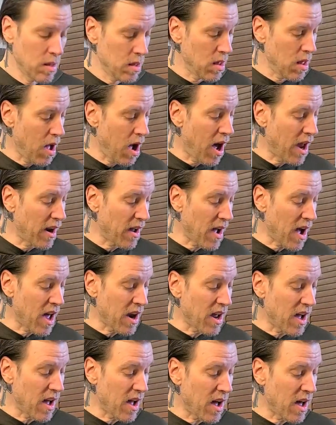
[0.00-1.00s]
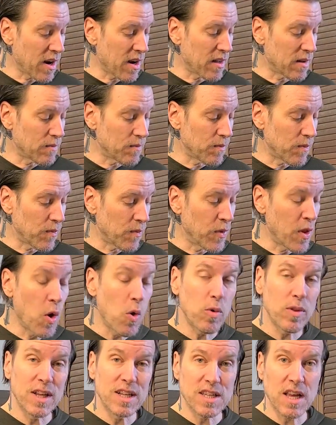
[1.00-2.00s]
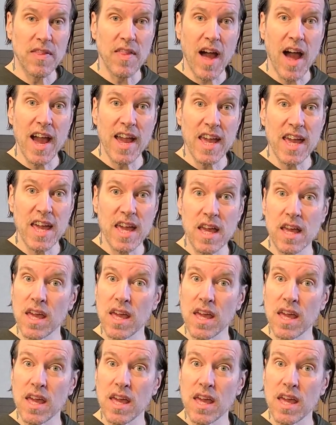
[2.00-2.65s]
On a note that's on the high E.